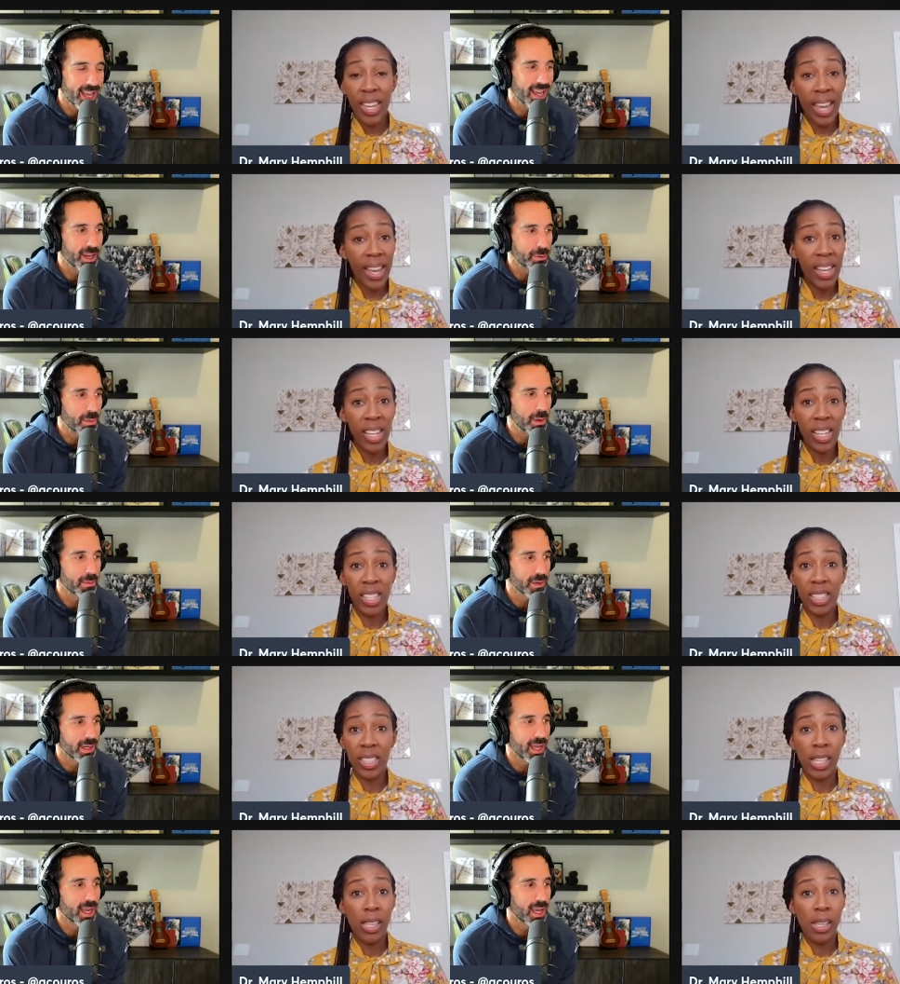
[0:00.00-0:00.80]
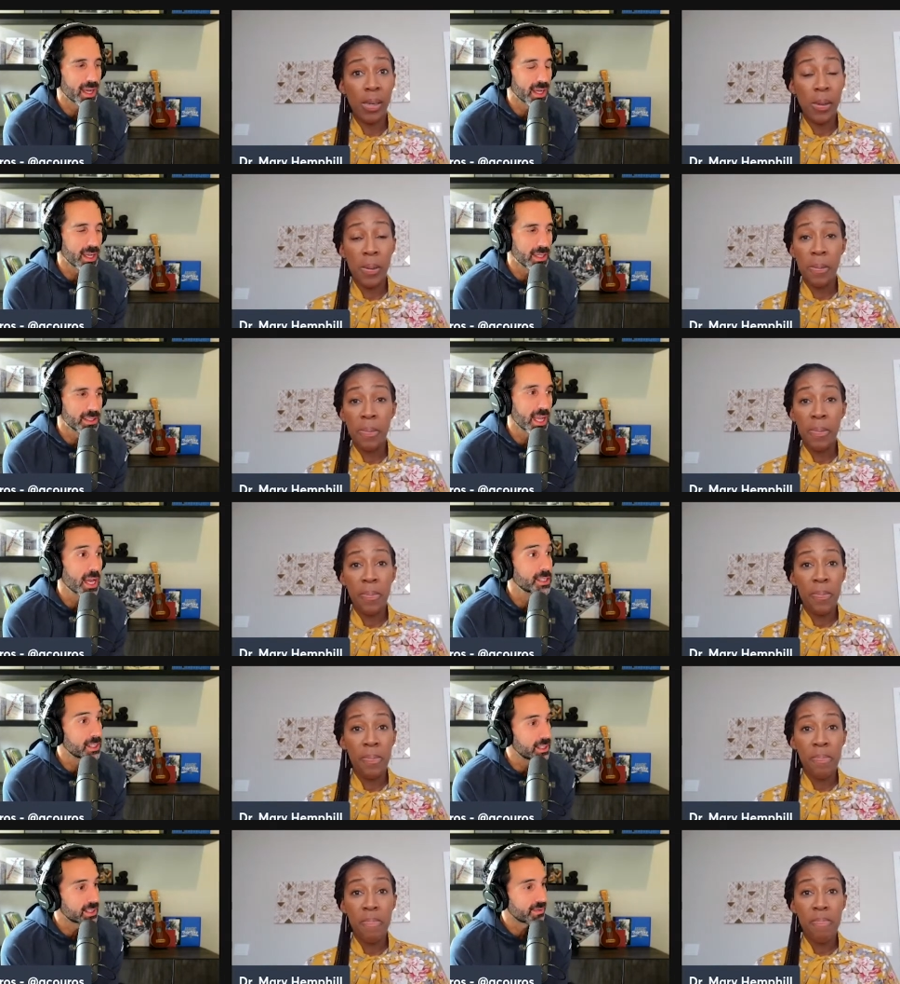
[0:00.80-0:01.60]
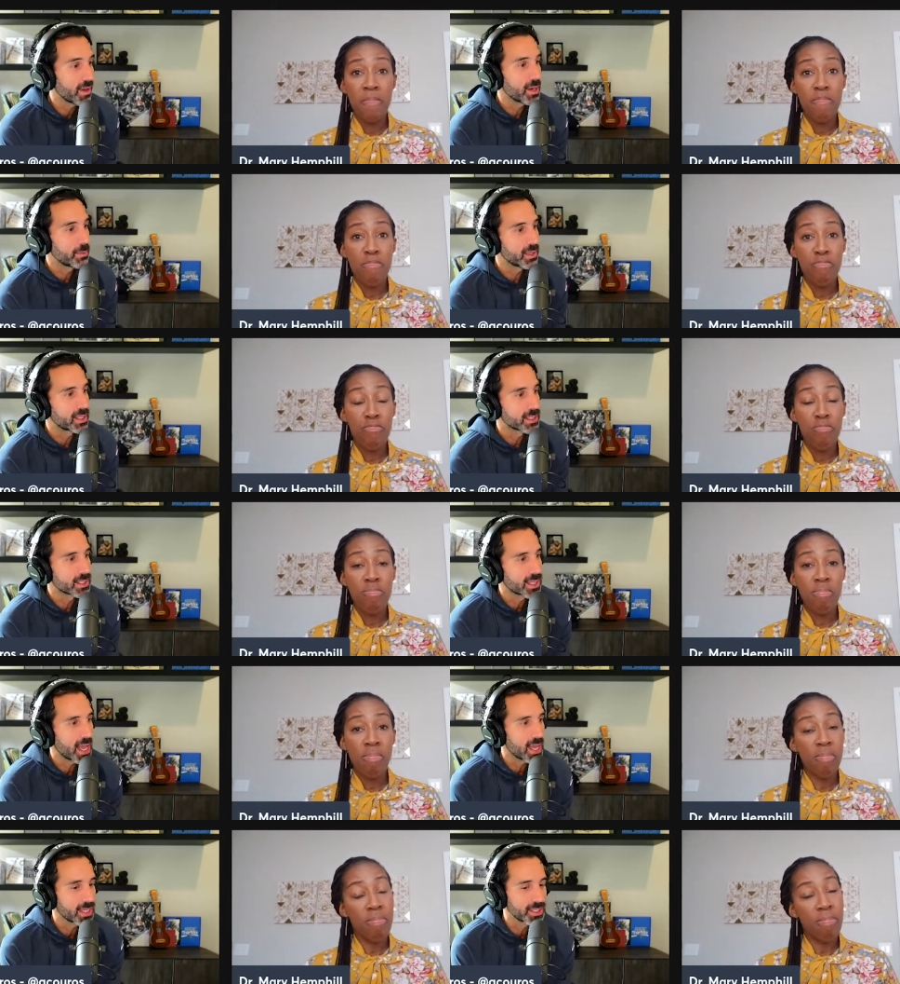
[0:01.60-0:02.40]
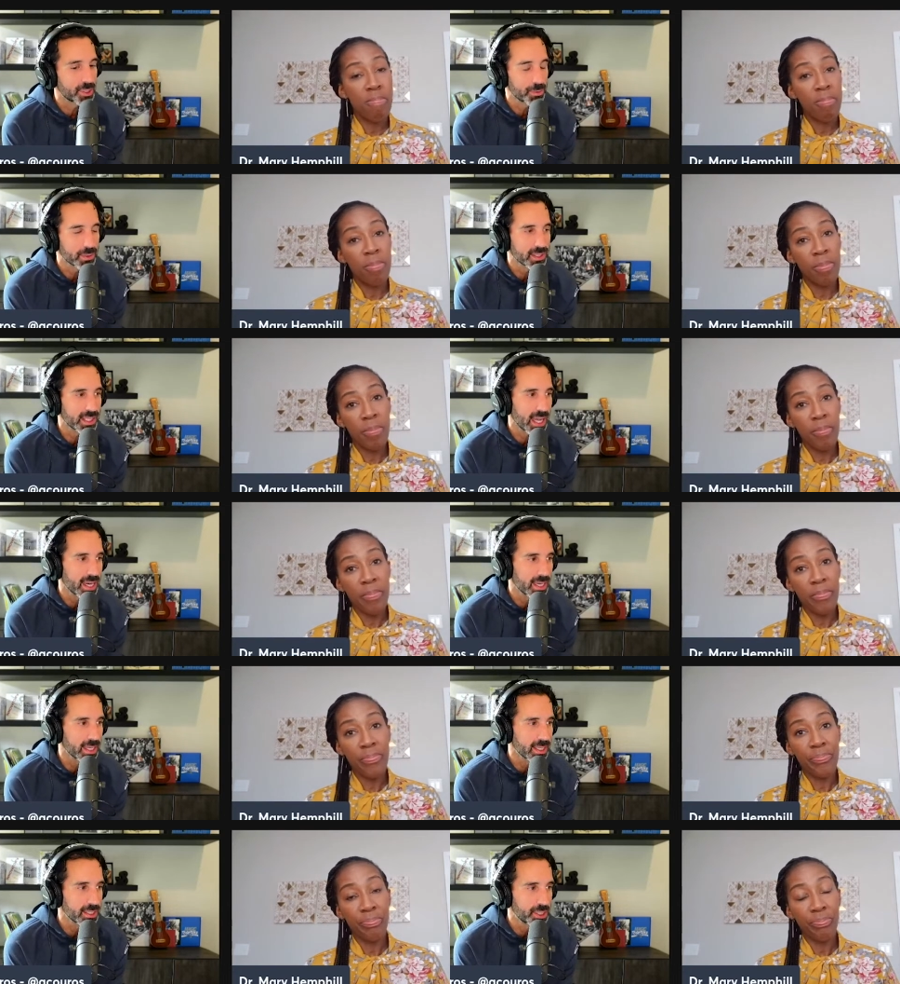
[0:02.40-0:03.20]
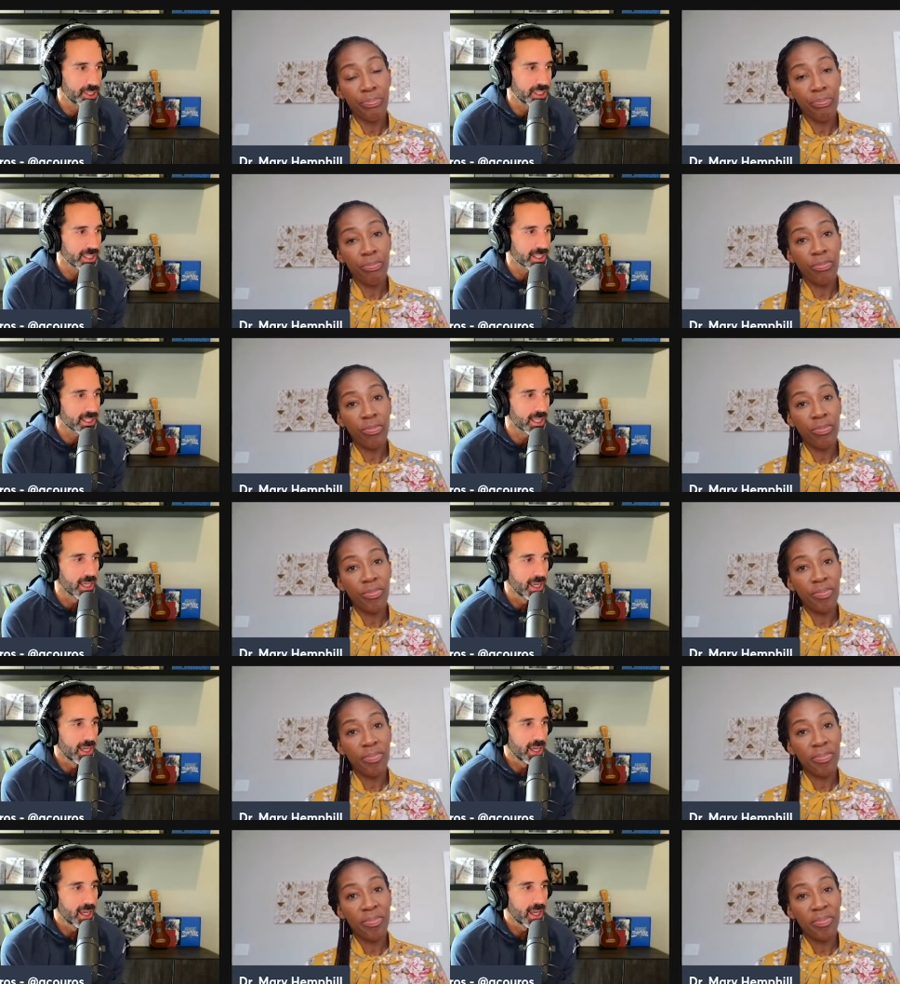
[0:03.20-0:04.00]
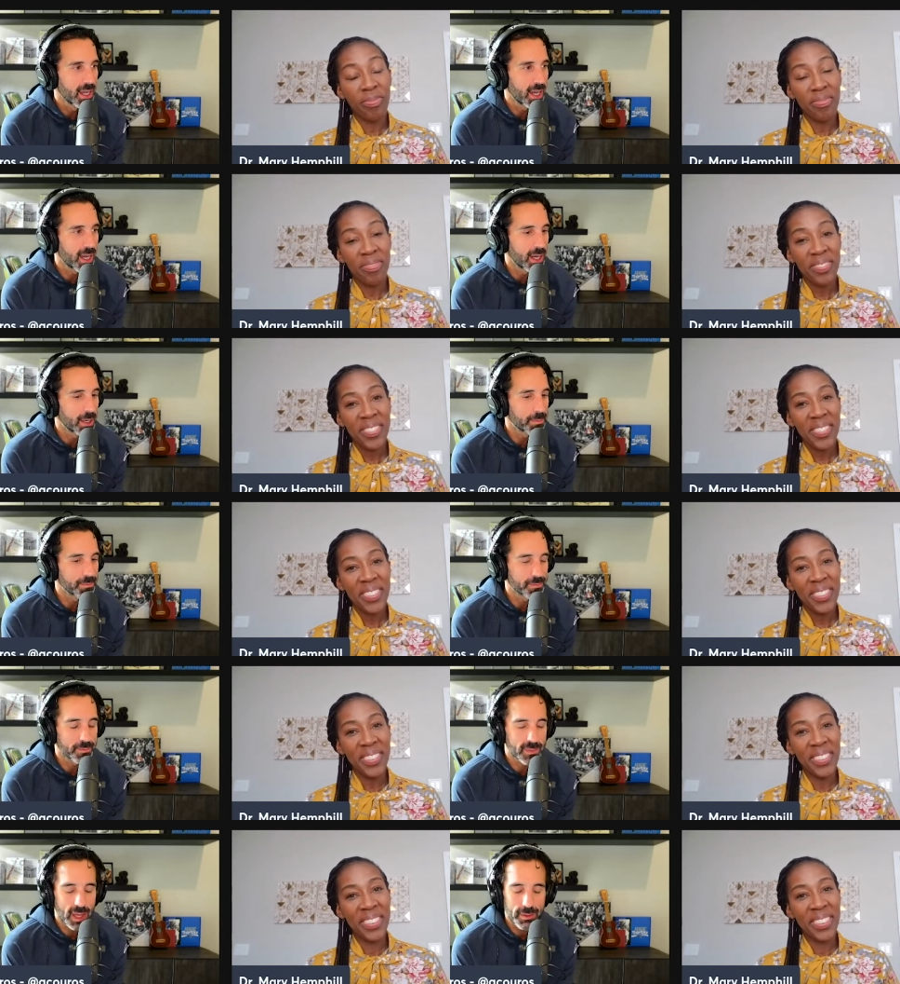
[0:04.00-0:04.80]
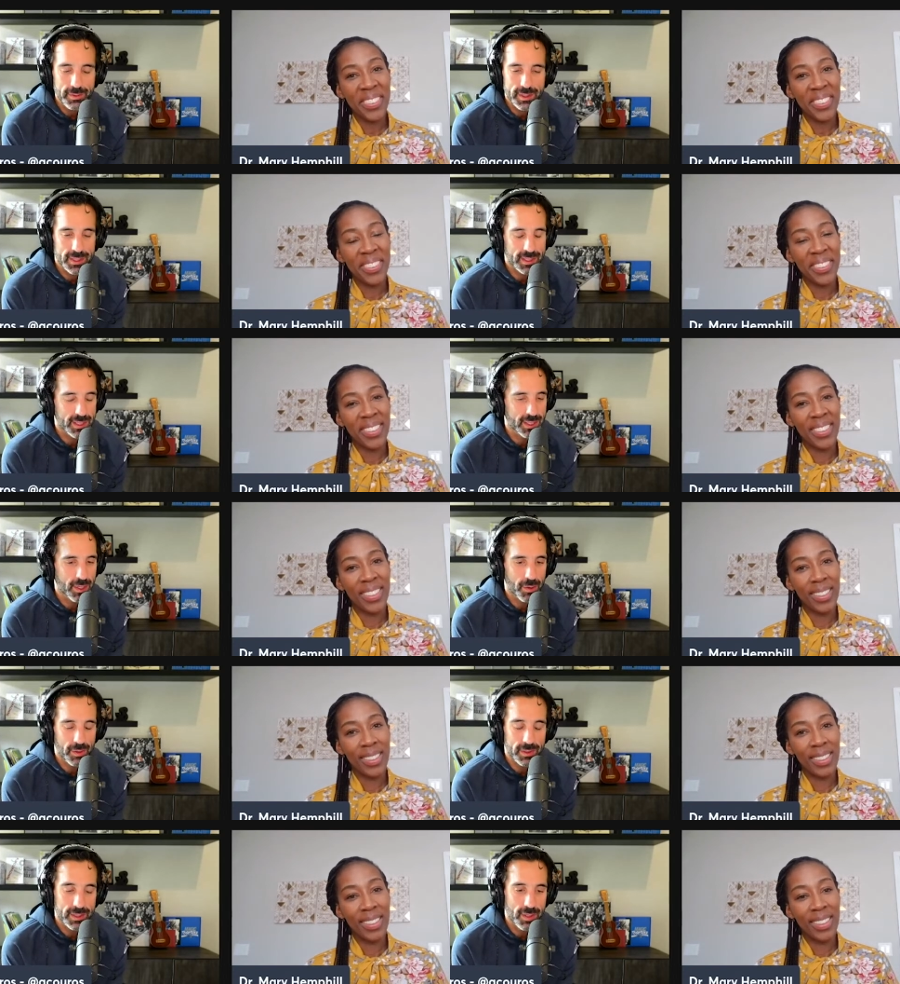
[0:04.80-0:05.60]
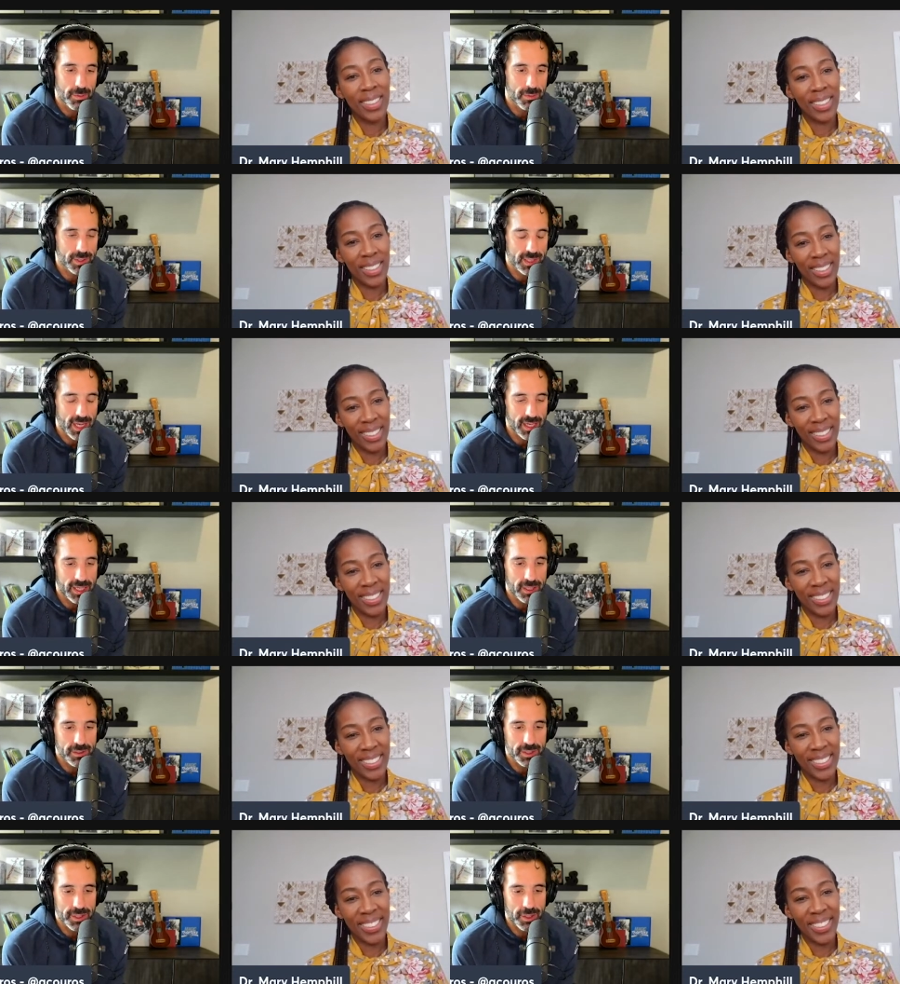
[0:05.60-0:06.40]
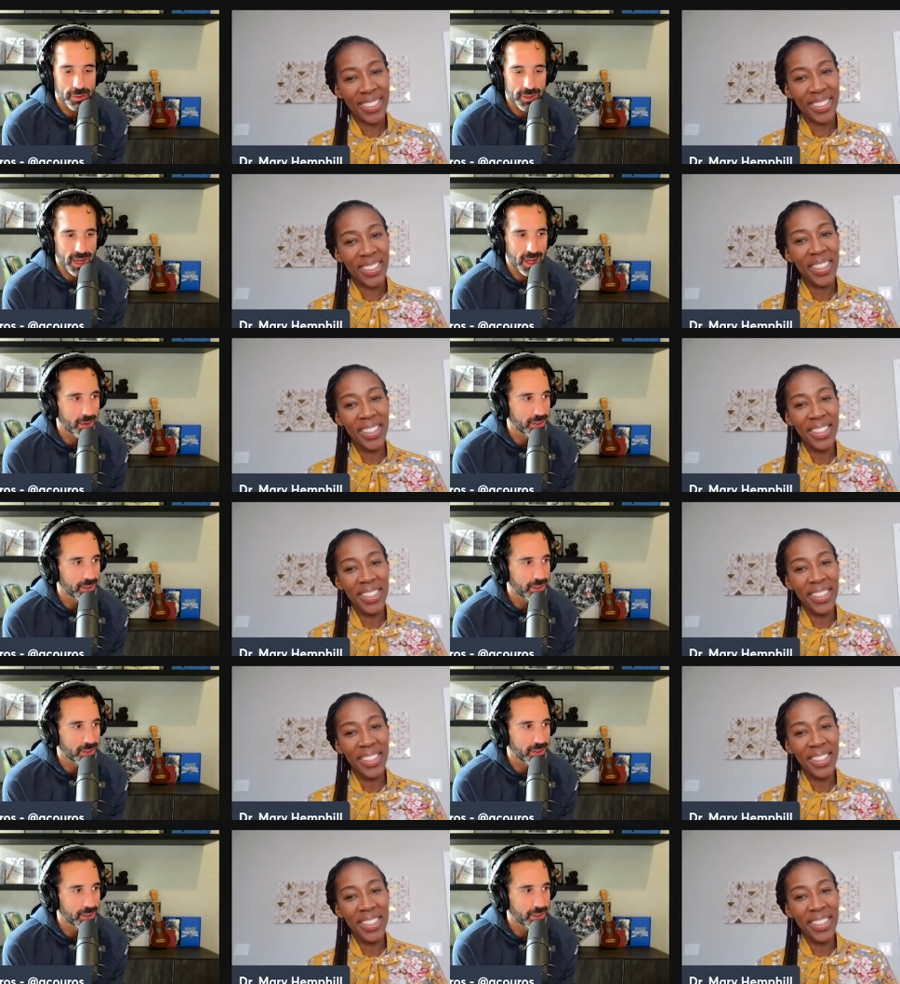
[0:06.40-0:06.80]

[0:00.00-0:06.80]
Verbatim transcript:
Speaker 1: remember. Yeah. it's actually, it's funny because that superintendent, she just, um, that was, you know, it was almost 10 years ago now.